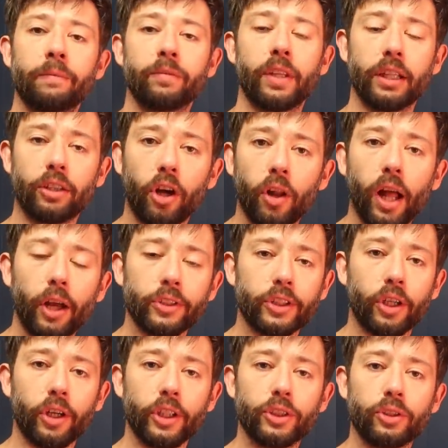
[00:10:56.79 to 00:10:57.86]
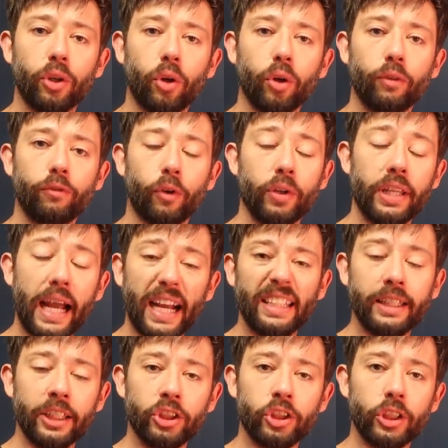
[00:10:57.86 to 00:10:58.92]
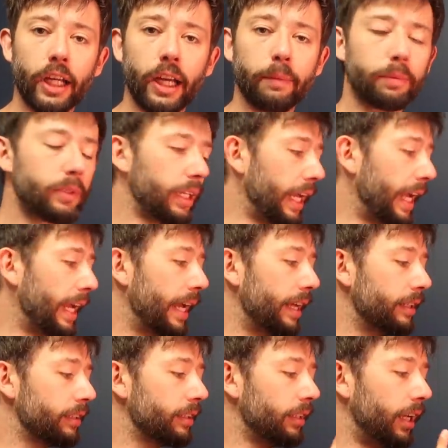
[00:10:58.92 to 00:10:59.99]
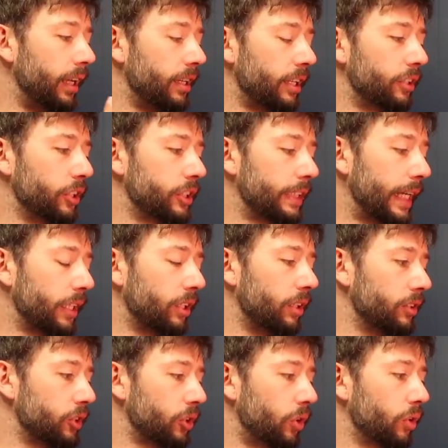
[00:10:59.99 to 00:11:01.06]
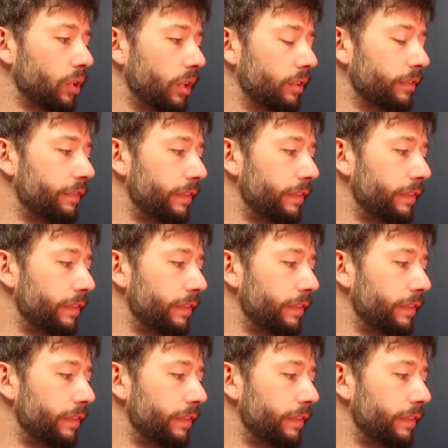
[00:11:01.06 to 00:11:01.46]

The dollhouse already sold for 90 shipped and another set sold on